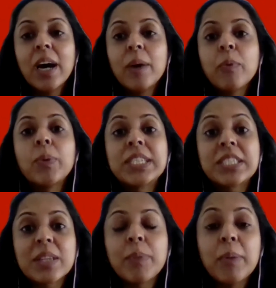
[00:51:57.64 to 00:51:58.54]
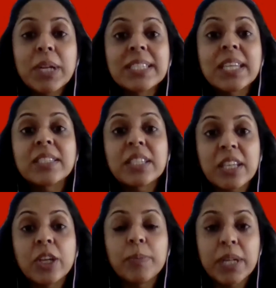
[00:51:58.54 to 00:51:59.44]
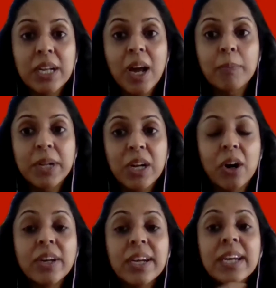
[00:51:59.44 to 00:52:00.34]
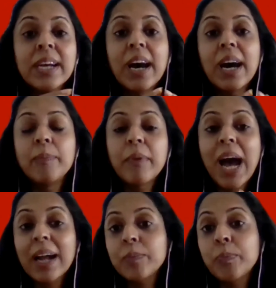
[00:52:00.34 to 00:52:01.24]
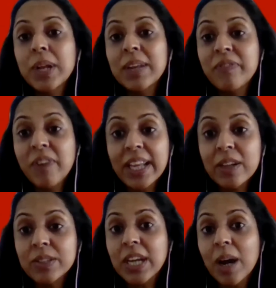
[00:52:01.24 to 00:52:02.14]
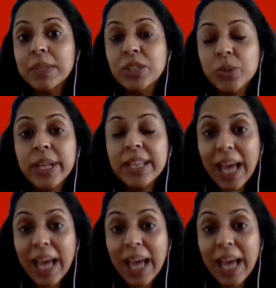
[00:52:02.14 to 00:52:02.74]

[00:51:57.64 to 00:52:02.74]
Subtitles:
which at the moment is under the Human Alarm Clock. And we'll invite you to come and join that